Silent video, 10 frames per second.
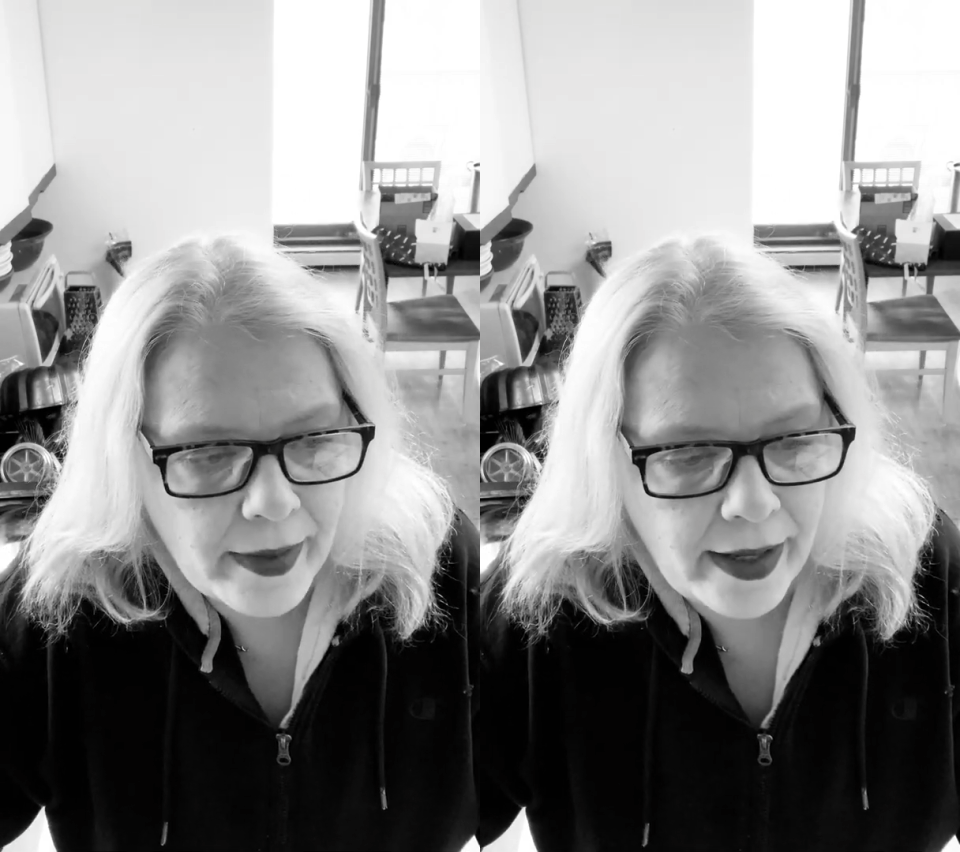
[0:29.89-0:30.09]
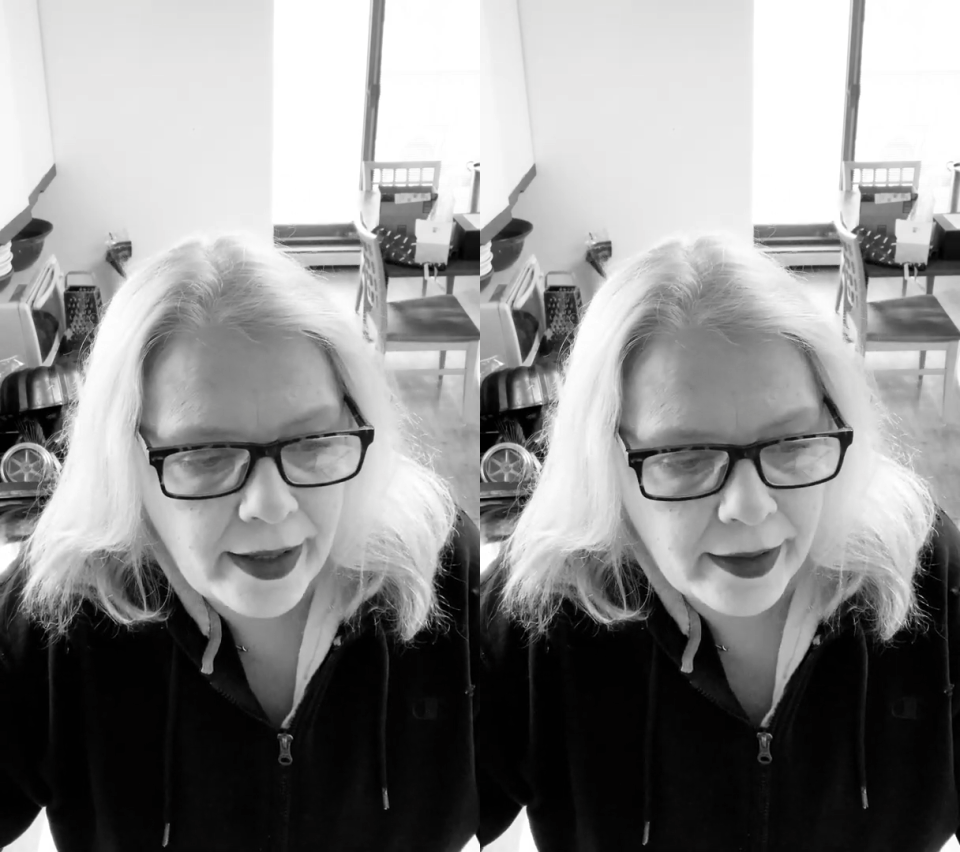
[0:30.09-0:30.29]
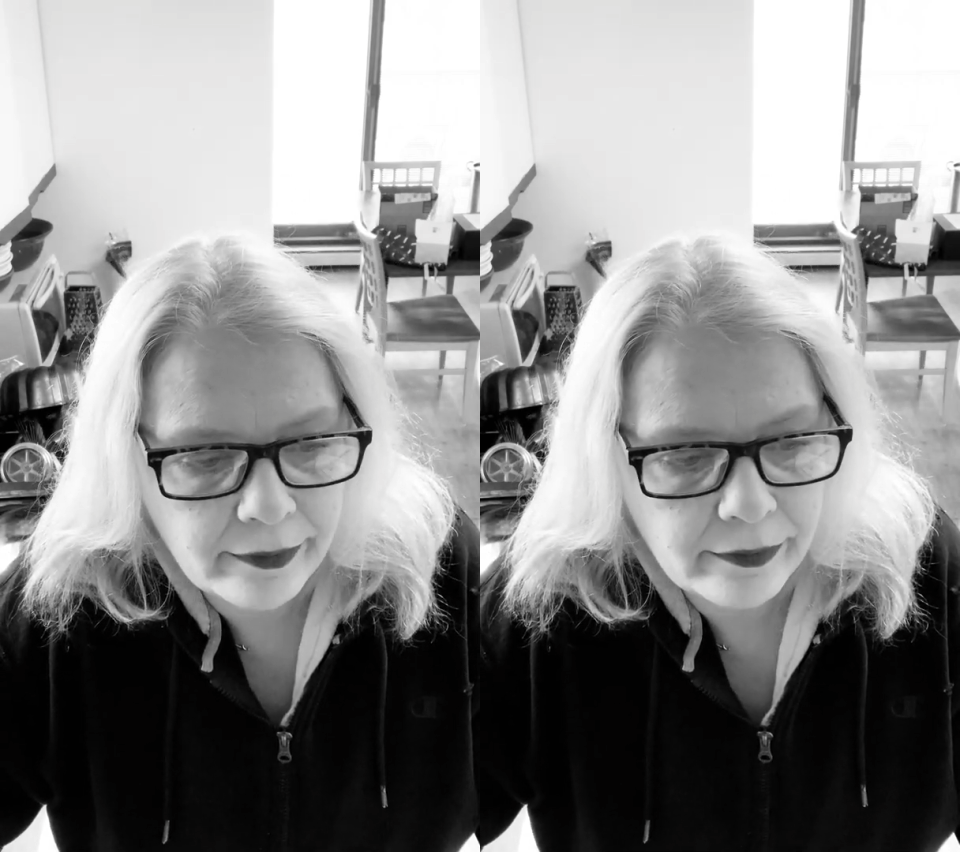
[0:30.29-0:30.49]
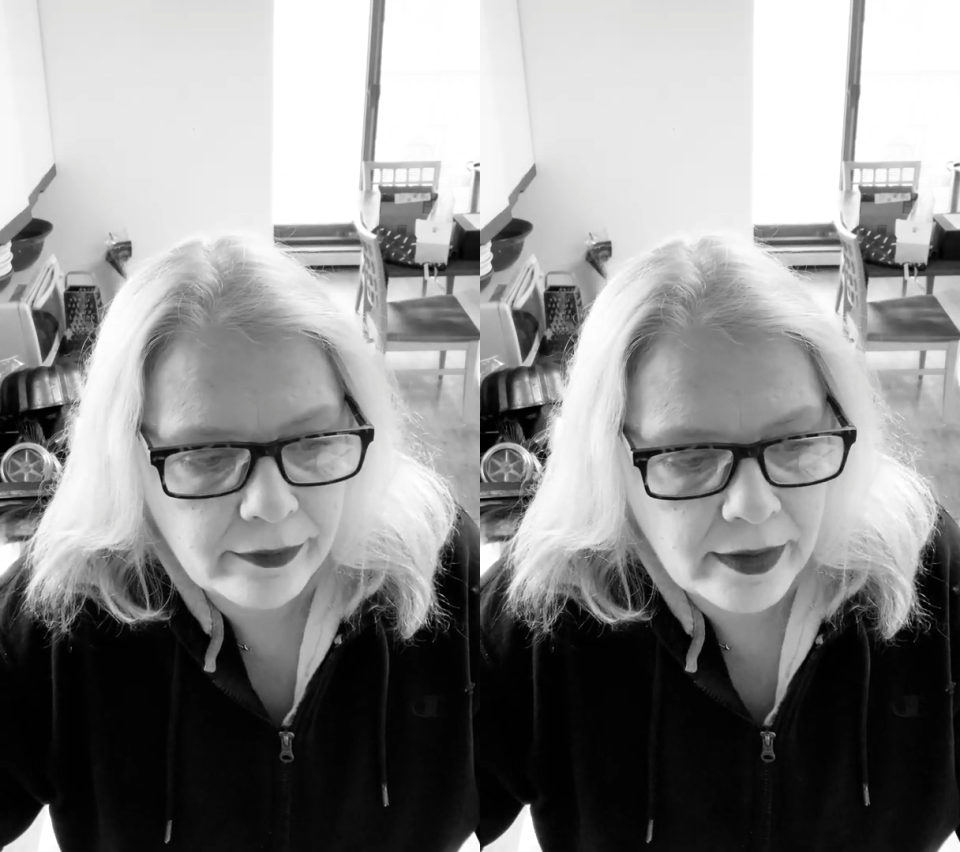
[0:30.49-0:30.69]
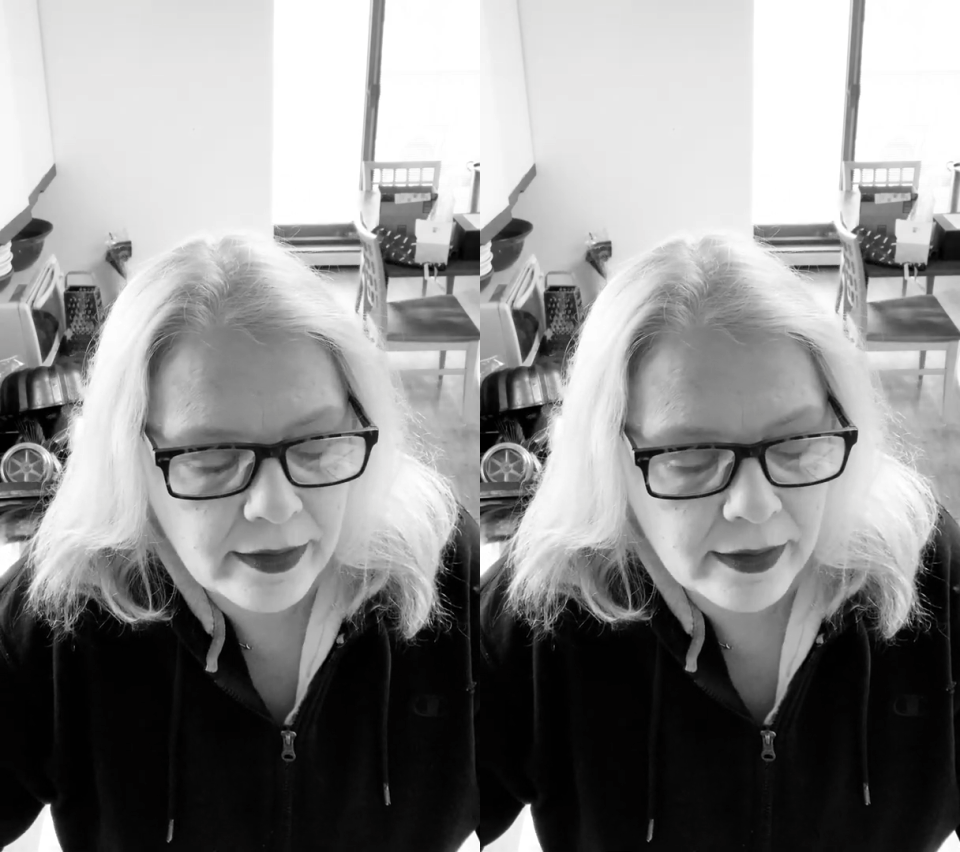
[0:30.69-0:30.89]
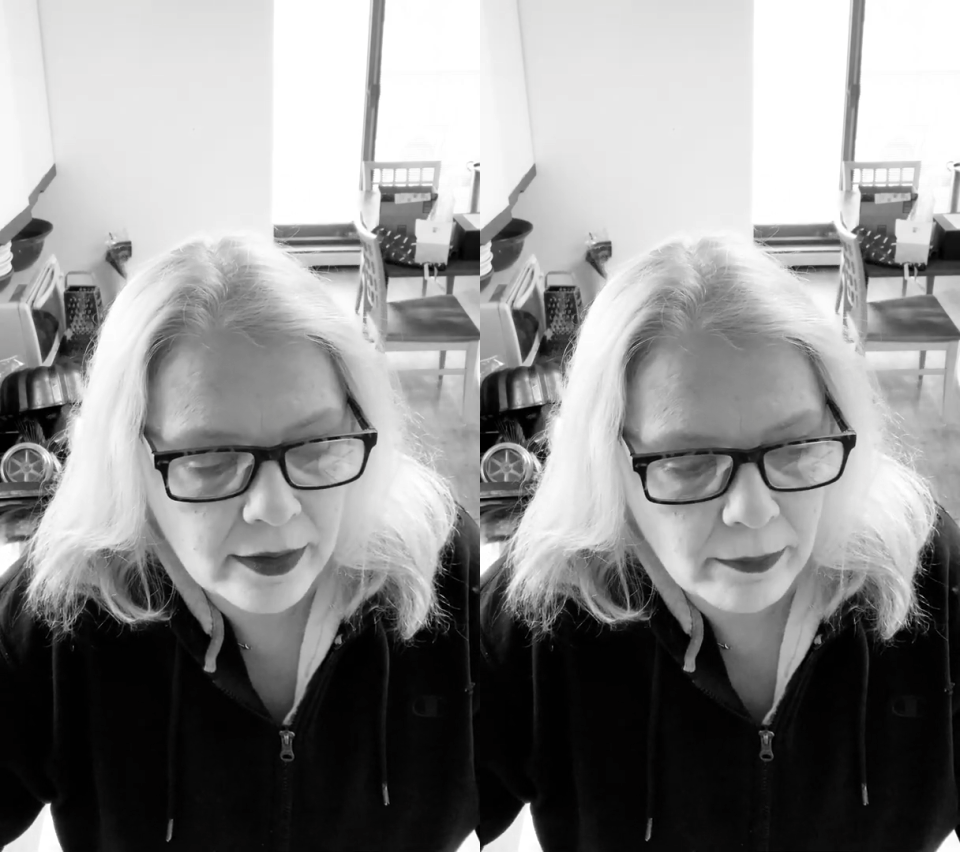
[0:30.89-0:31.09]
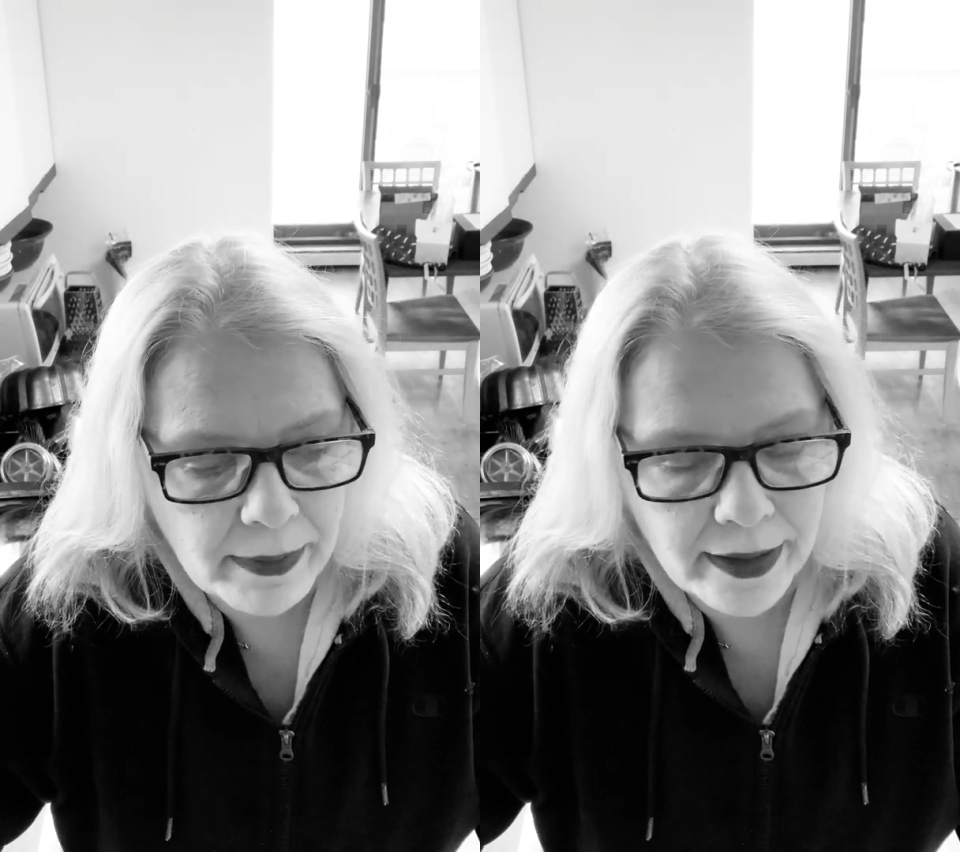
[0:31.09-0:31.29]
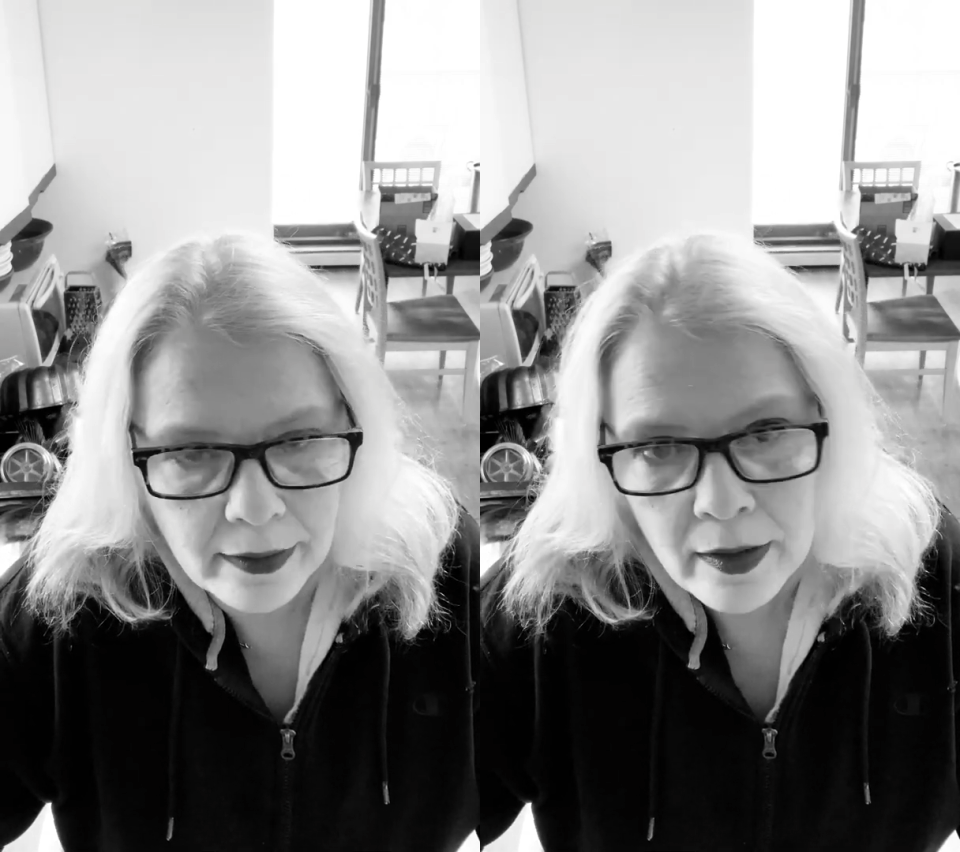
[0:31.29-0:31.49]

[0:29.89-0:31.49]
and did the little bit.